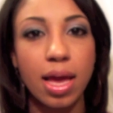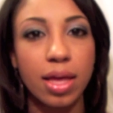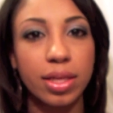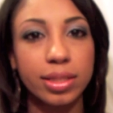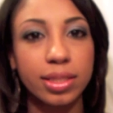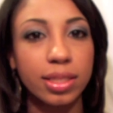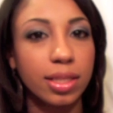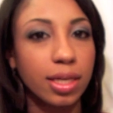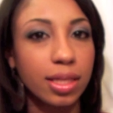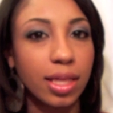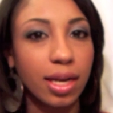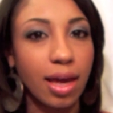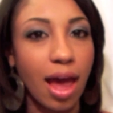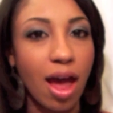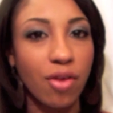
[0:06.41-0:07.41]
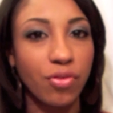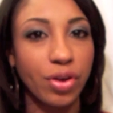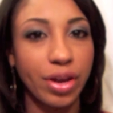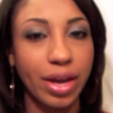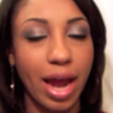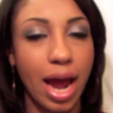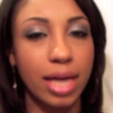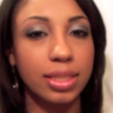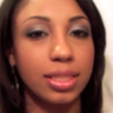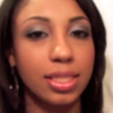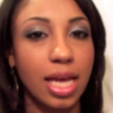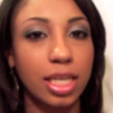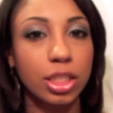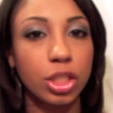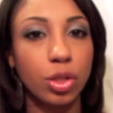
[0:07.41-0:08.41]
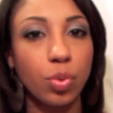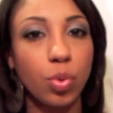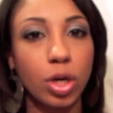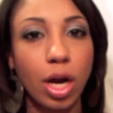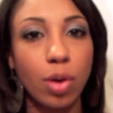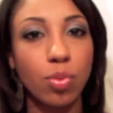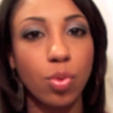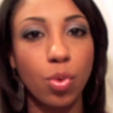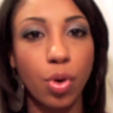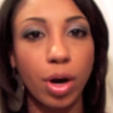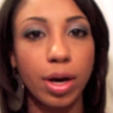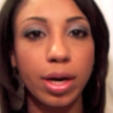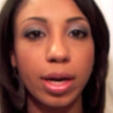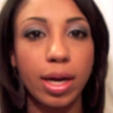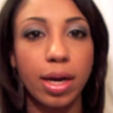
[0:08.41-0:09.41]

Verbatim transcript: And this is a look that I have for you guys. It's actually what I wore,